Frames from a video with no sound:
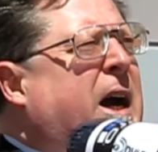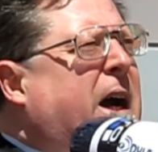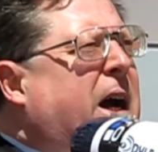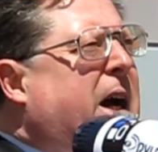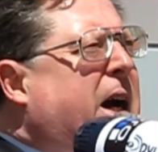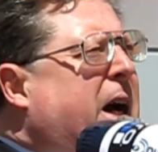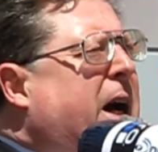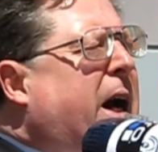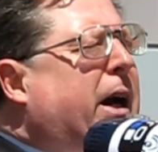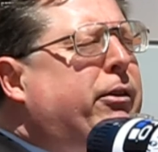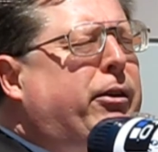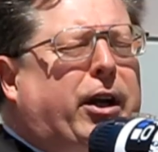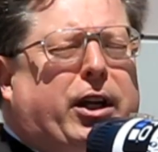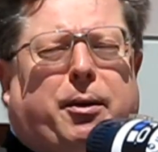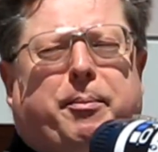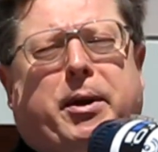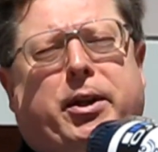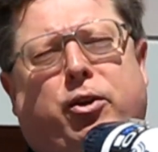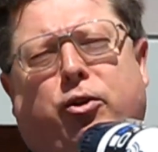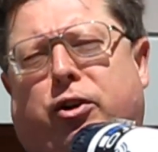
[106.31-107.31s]
I recommend
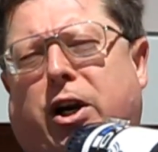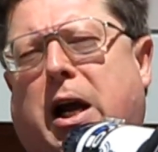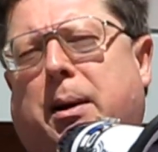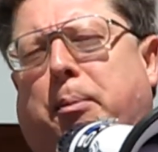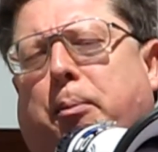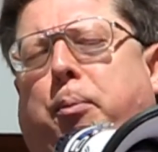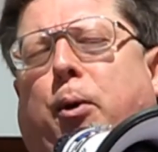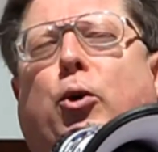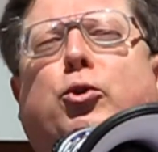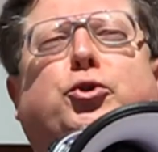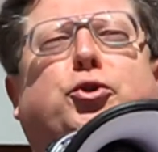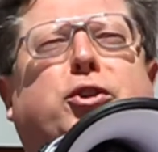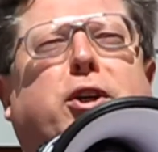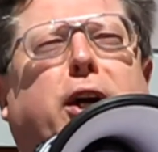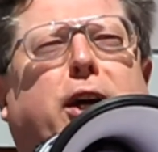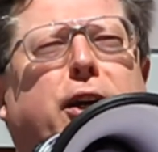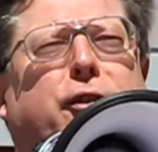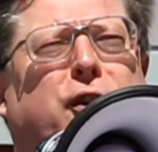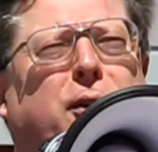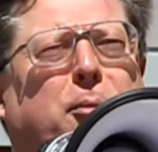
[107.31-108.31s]
you grab a postcard
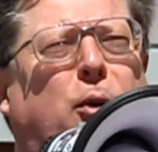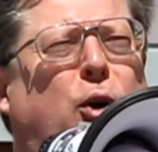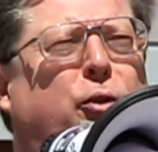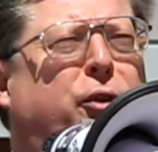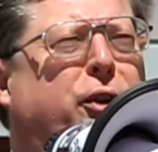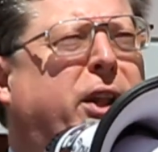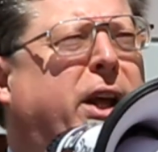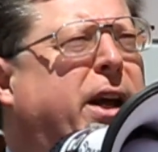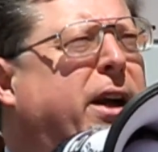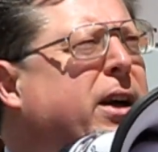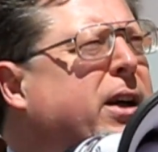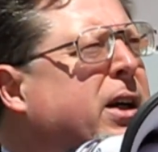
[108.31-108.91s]
from over there,